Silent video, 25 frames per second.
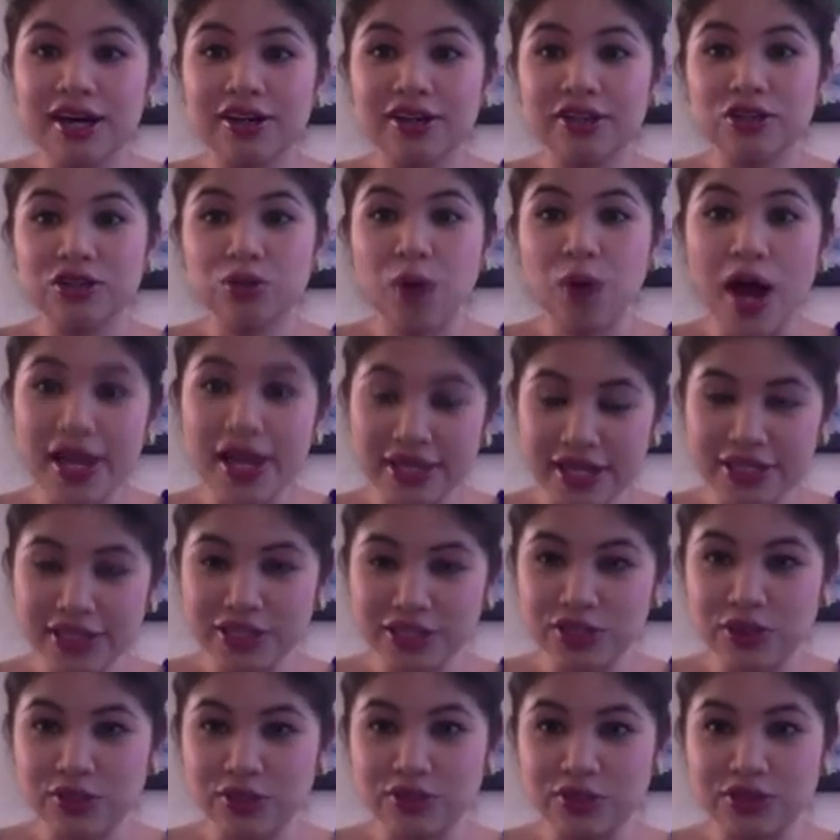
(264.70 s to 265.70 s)
Twilight
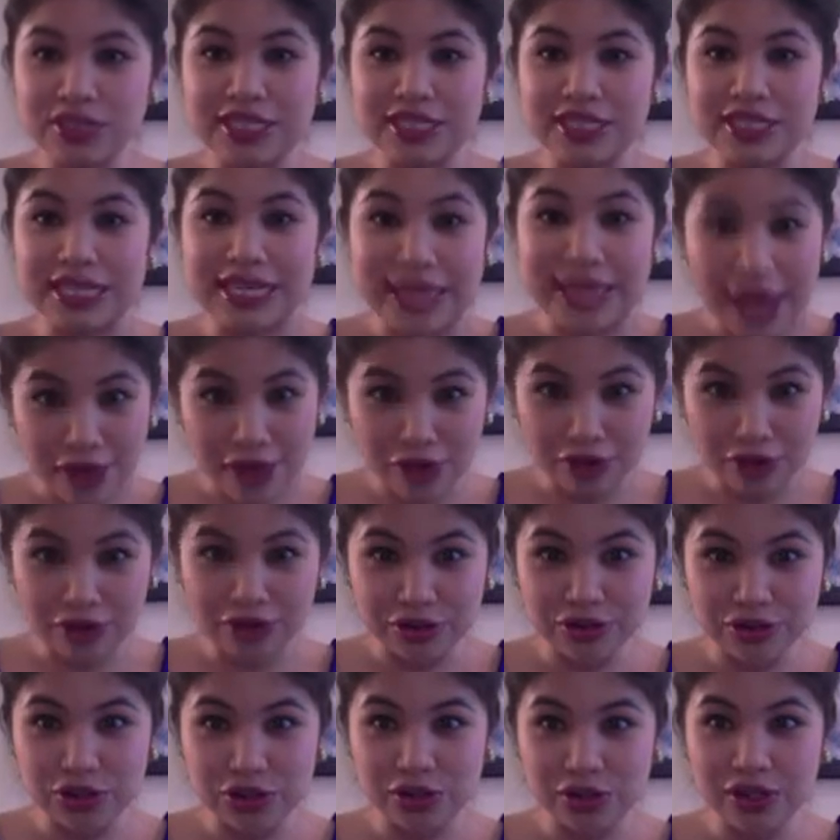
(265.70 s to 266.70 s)
Zone
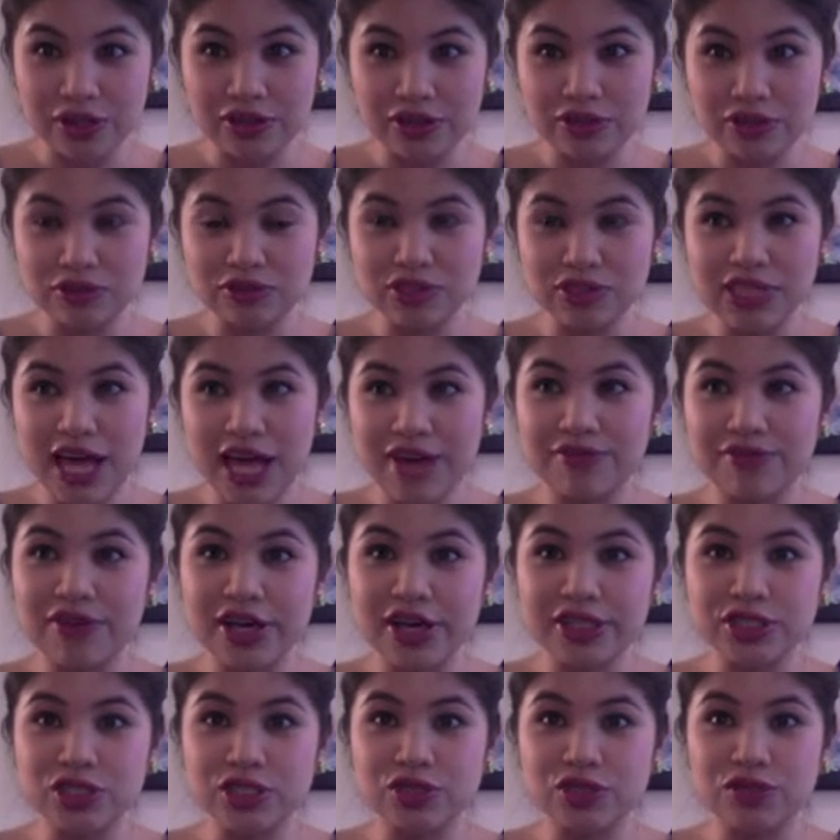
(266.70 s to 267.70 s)
together during
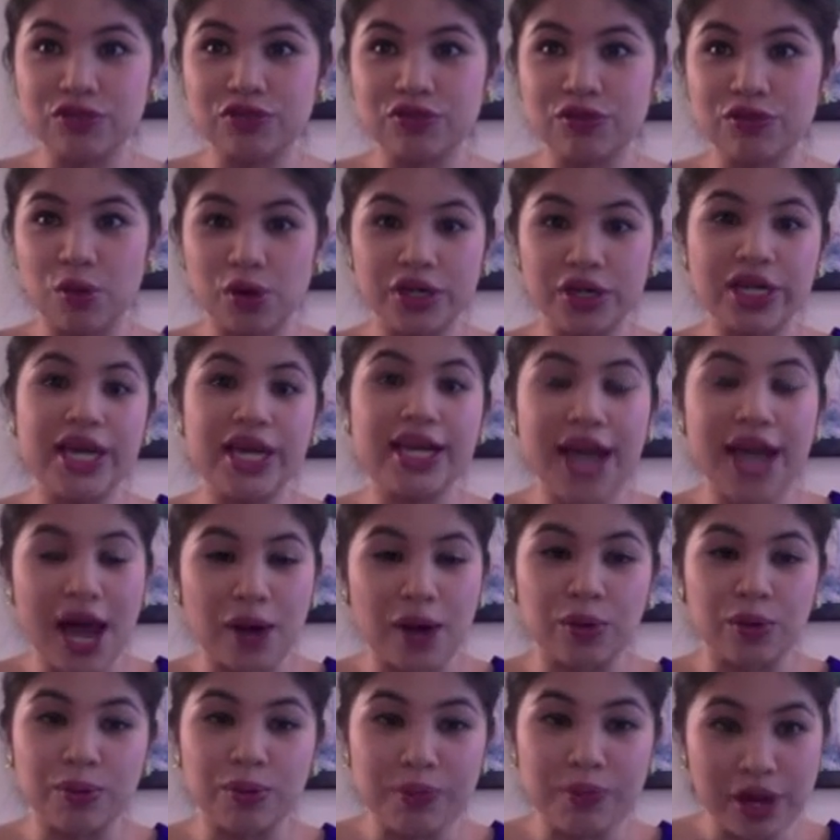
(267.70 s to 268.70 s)
Sci-Fi's
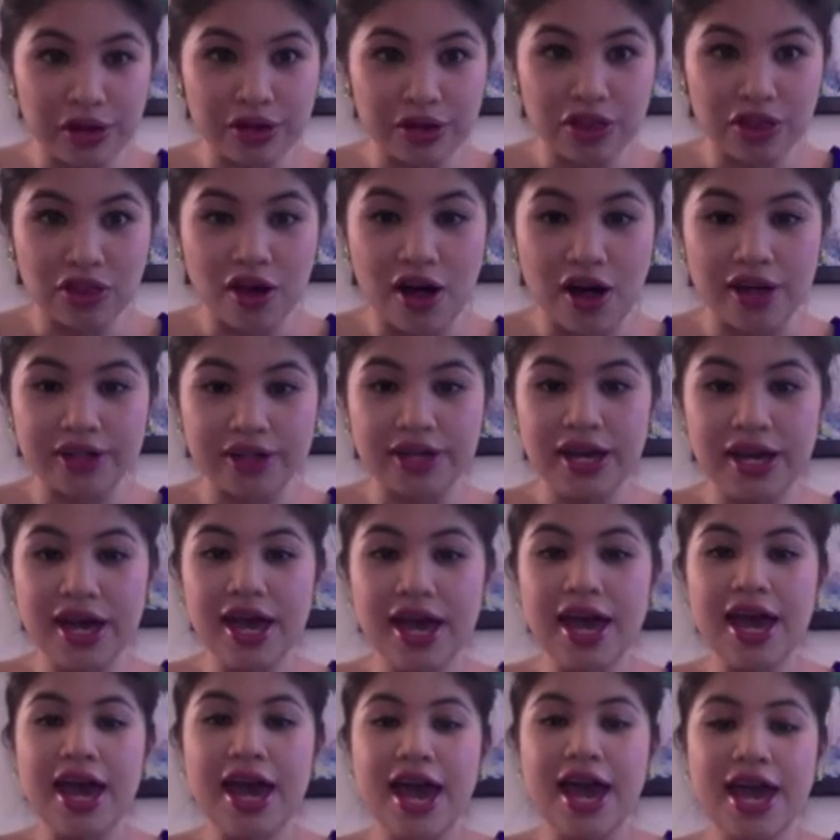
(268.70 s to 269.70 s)
48-hour marathon.
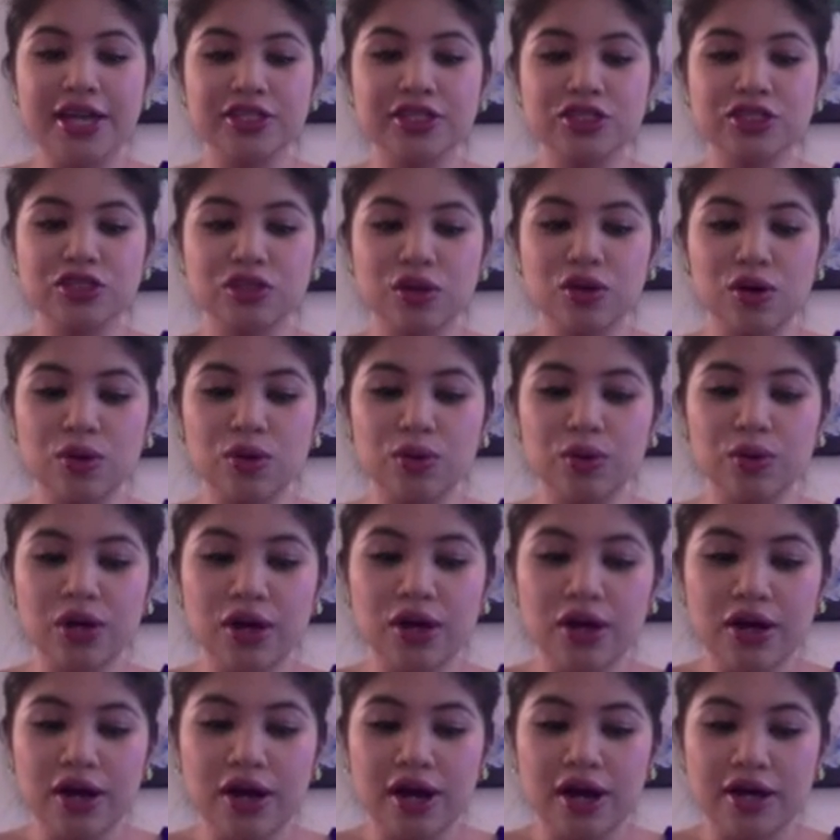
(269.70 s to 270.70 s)
And so
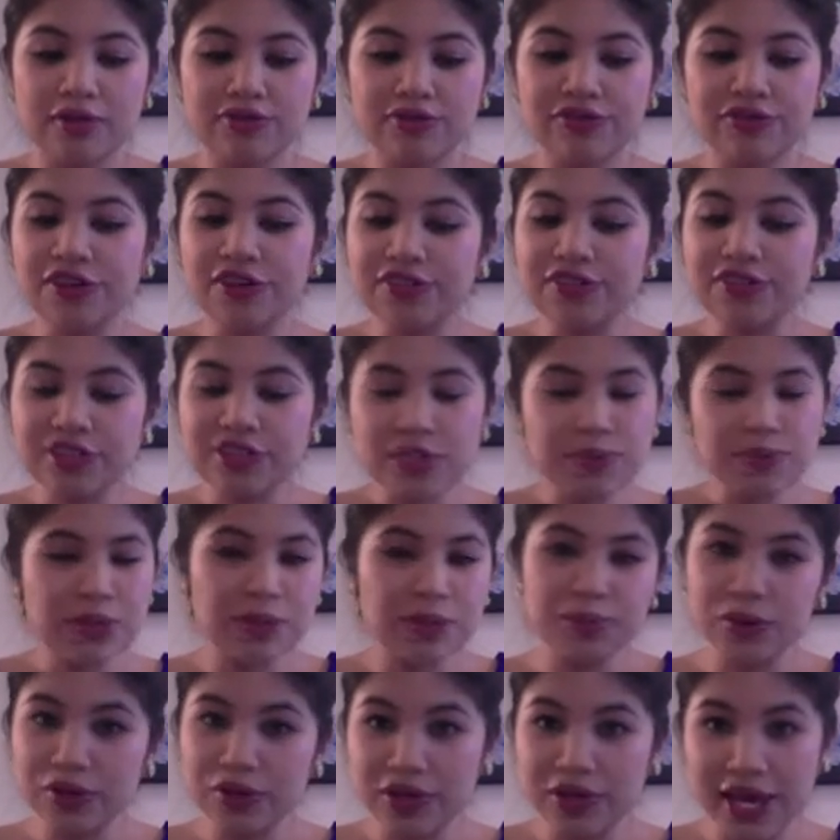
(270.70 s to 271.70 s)
50
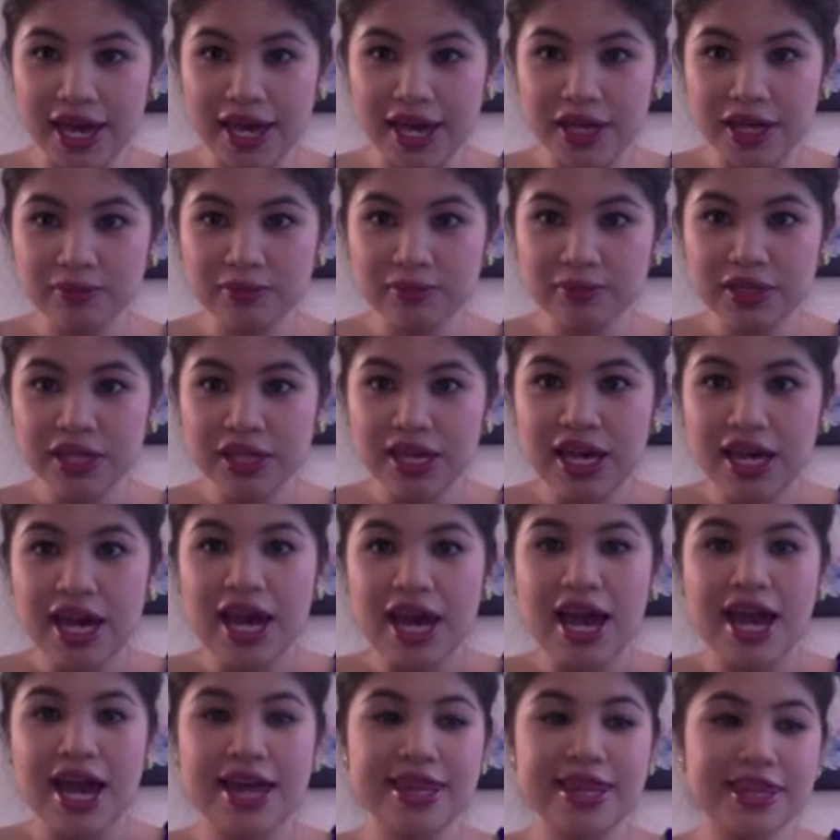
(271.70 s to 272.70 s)
people came,
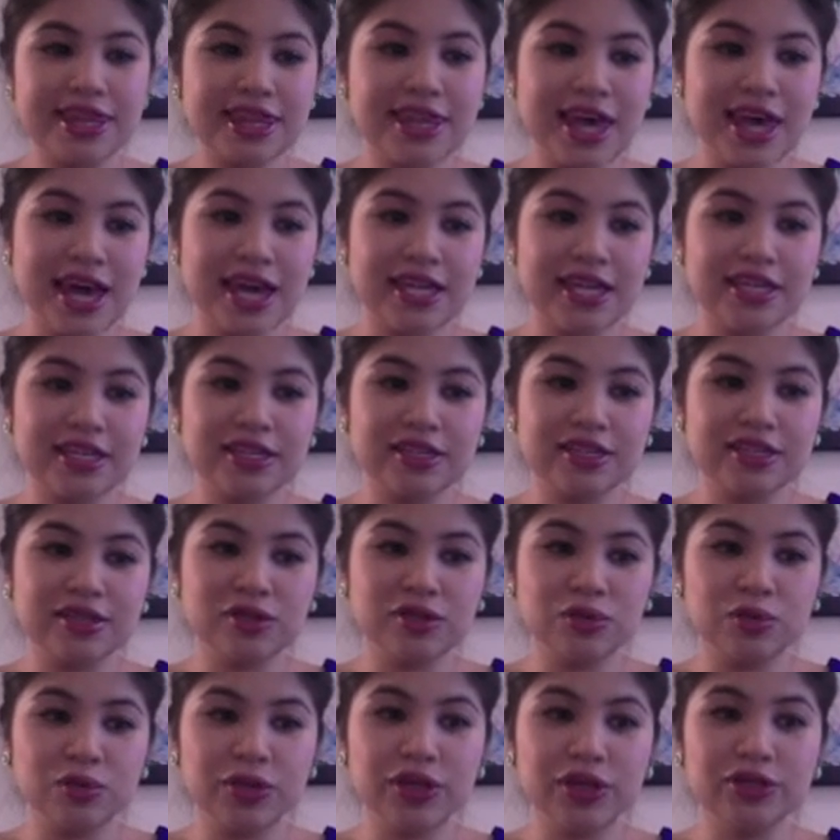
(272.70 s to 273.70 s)
and then
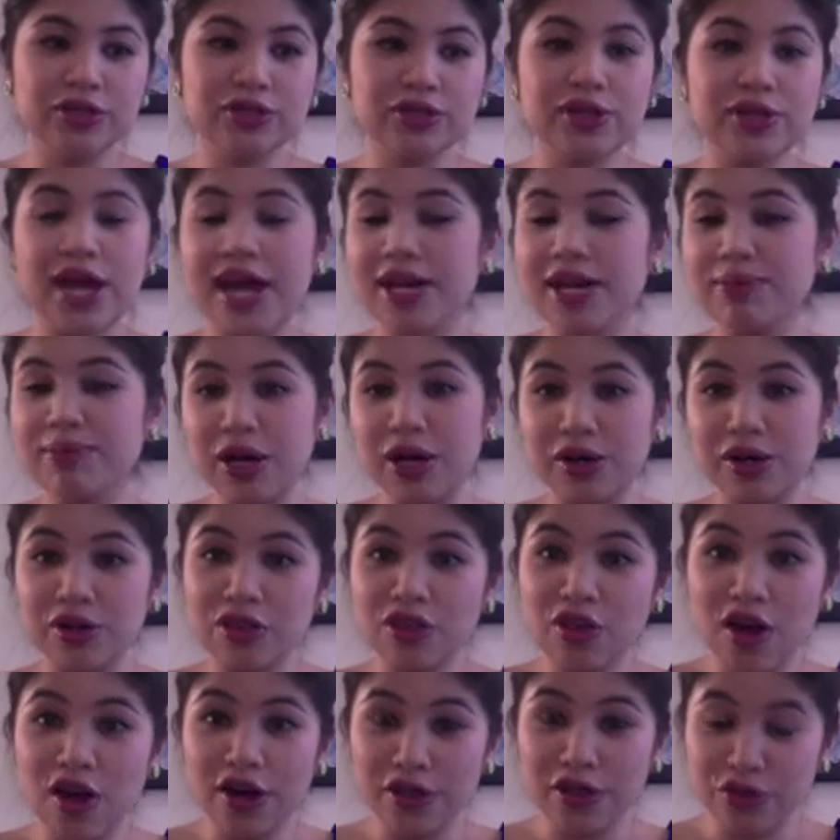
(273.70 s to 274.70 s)
we also had a
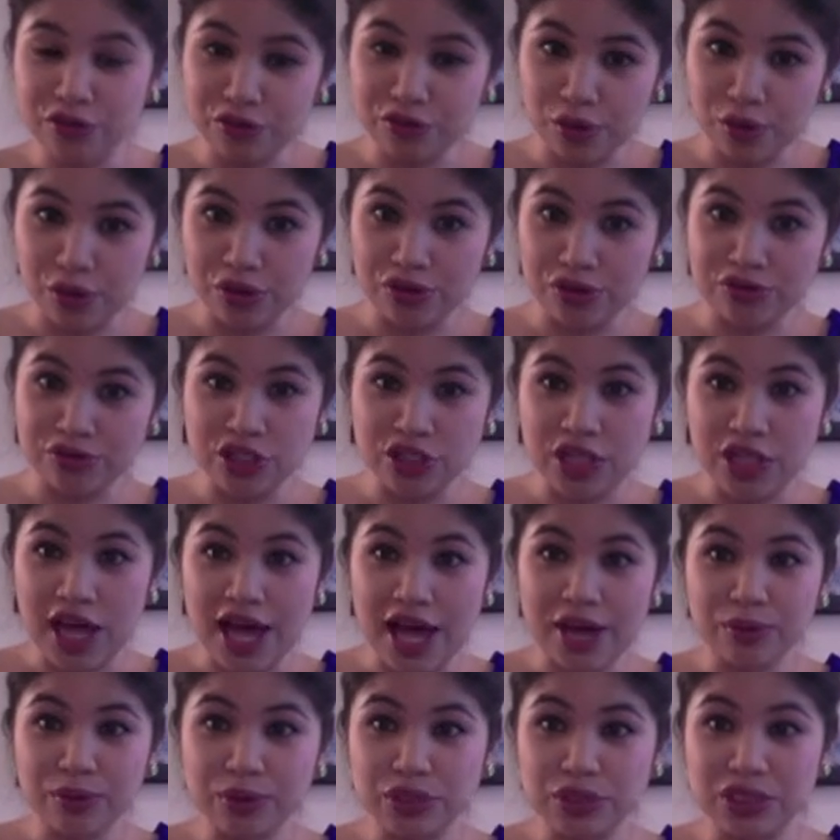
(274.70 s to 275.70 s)
marathon on the 4th of
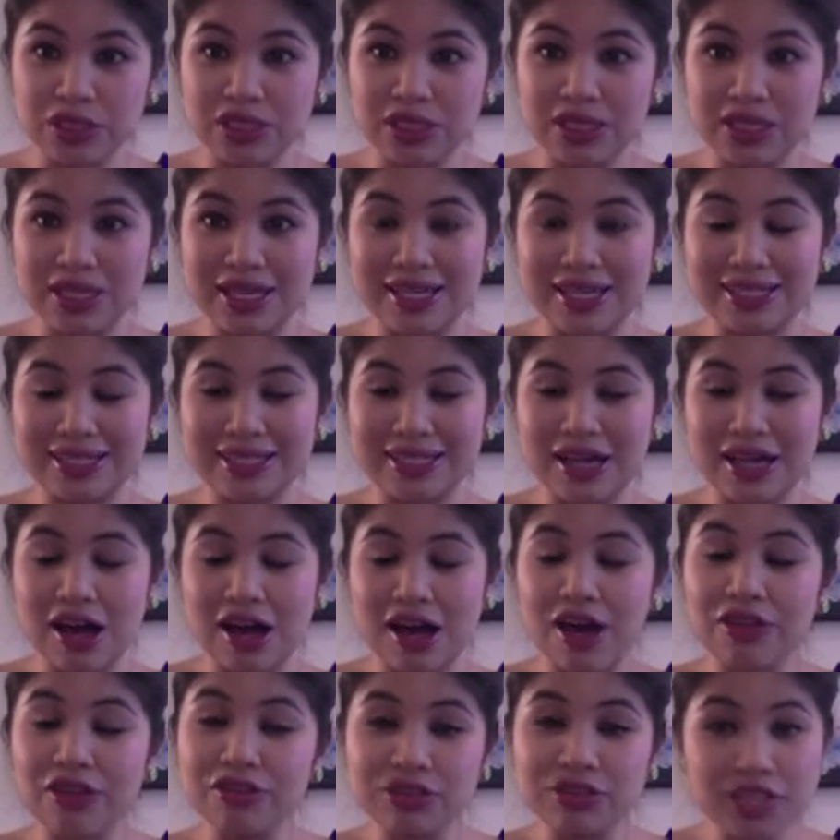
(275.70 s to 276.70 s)
July, which is the
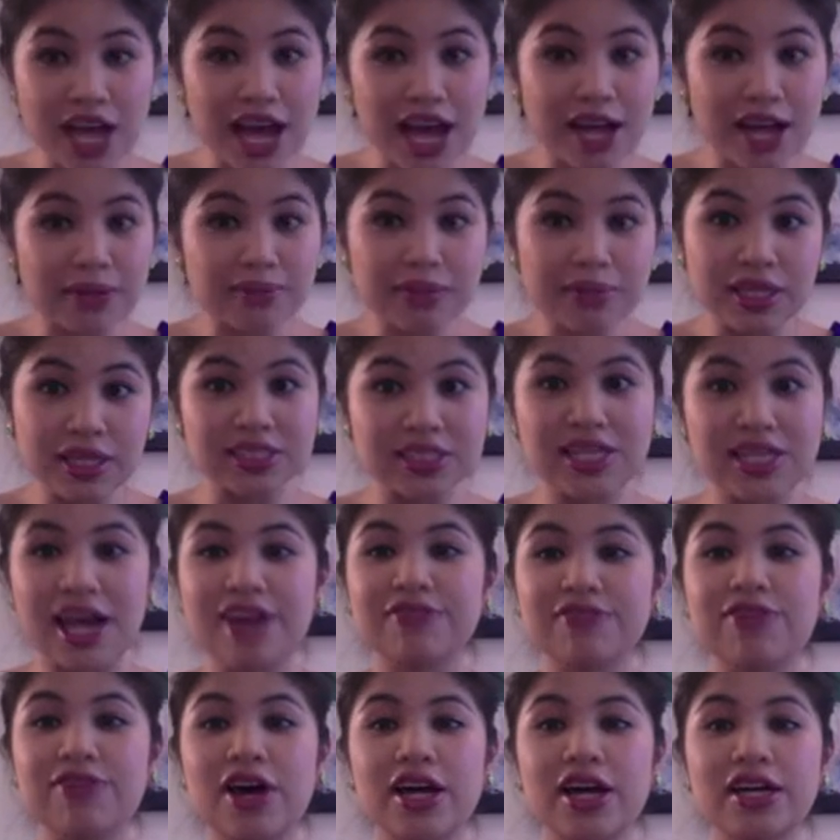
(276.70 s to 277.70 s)
other time that
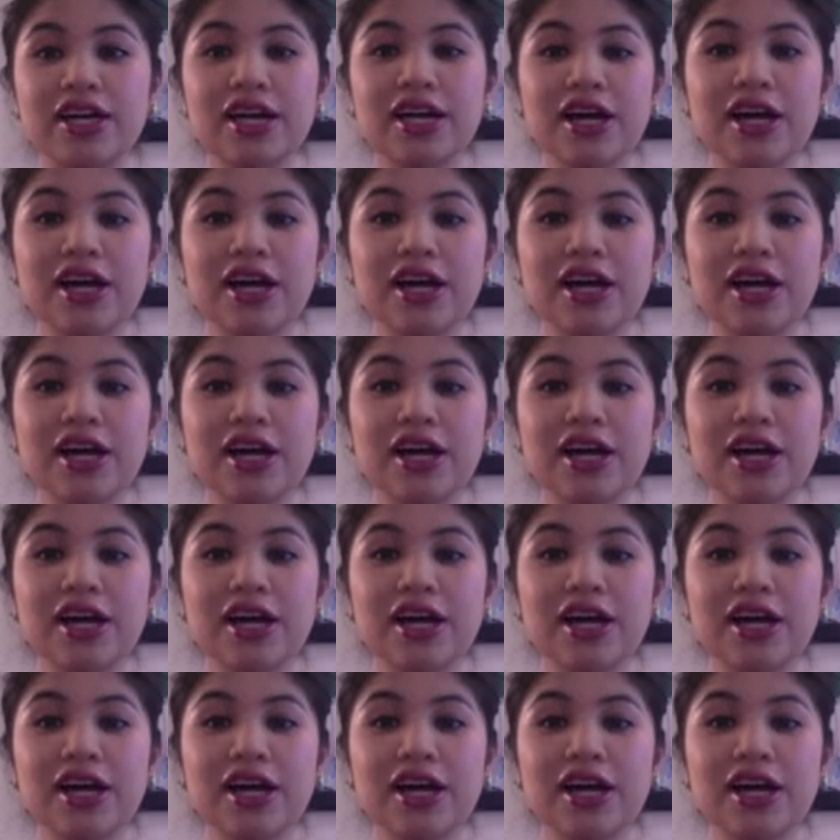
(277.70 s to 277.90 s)
Sci-Fi